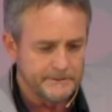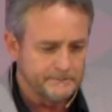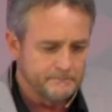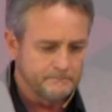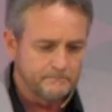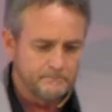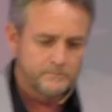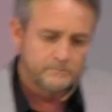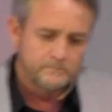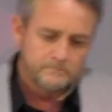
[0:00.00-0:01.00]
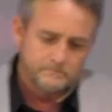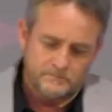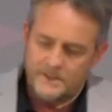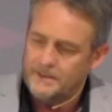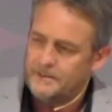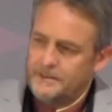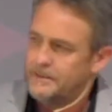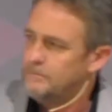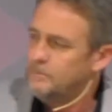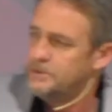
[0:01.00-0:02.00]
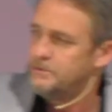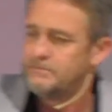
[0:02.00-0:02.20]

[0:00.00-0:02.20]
(silence)